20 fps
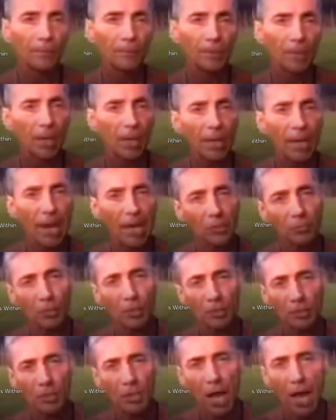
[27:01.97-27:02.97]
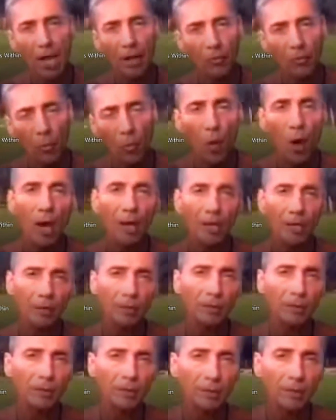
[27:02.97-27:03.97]
Okay, aspirin's not
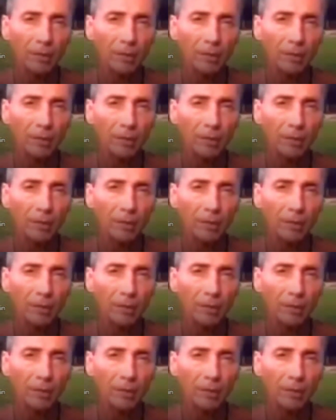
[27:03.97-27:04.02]
white.